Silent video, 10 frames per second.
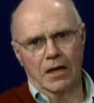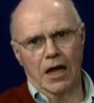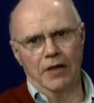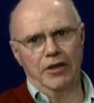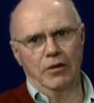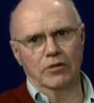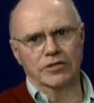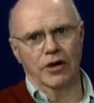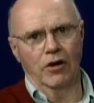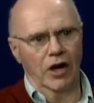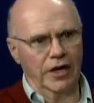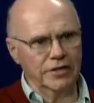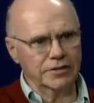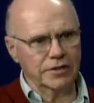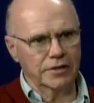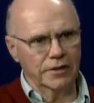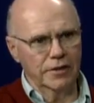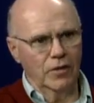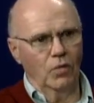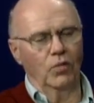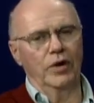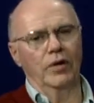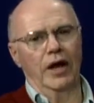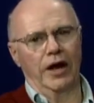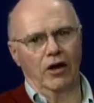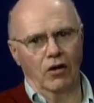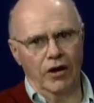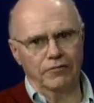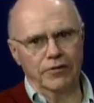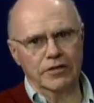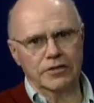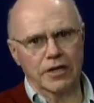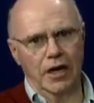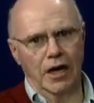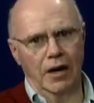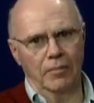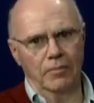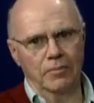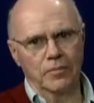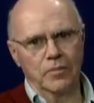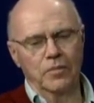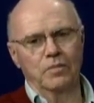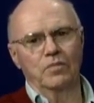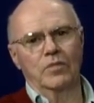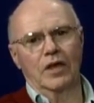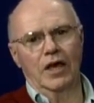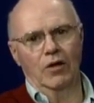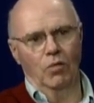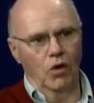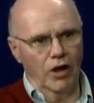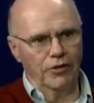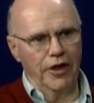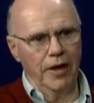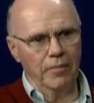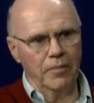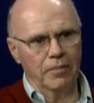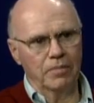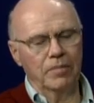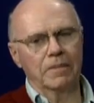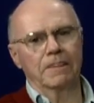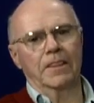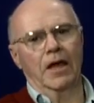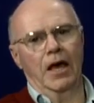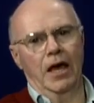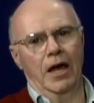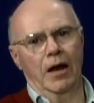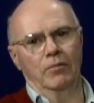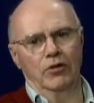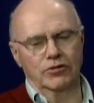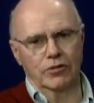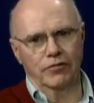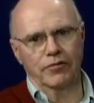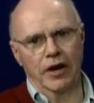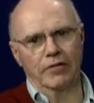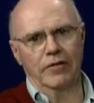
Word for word: I think it was in August. We were at a conference um, in Waltham, and a mutual friend of